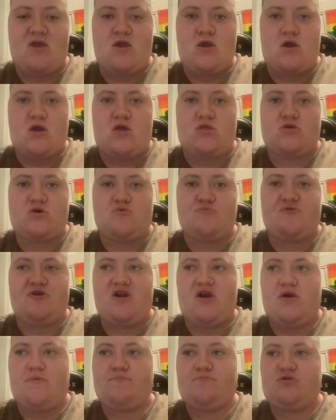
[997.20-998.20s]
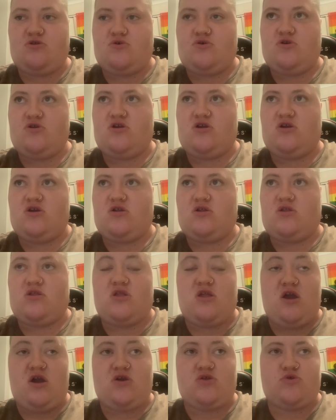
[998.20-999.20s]
and I'll be uploading
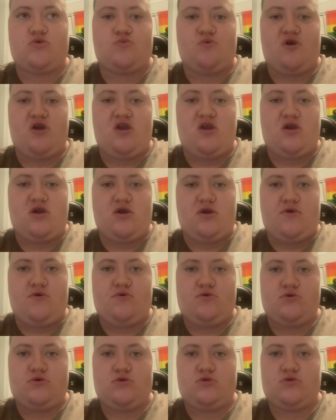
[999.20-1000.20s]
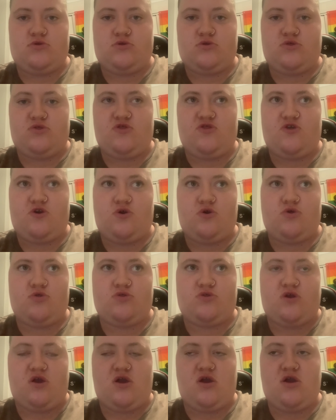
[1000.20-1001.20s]
next week on
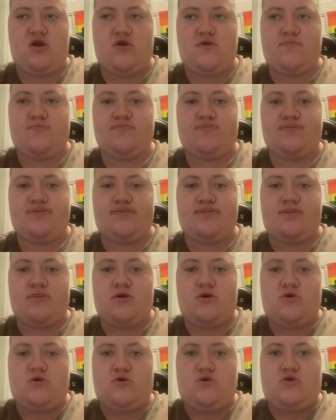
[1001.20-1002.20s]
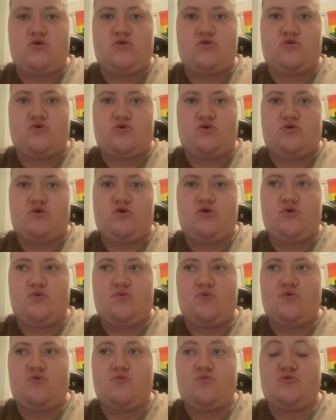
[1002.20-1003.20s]
Thursday. So you
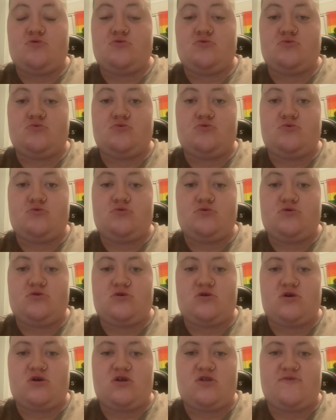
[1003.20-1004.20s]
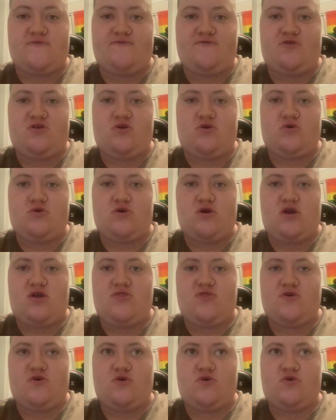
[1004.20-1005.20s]
will get a video
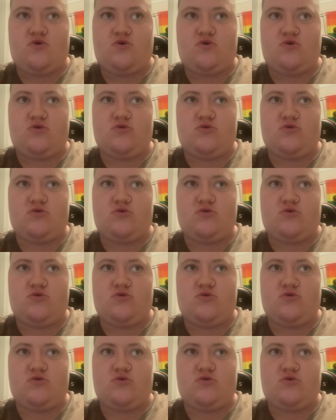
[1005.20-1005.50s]
either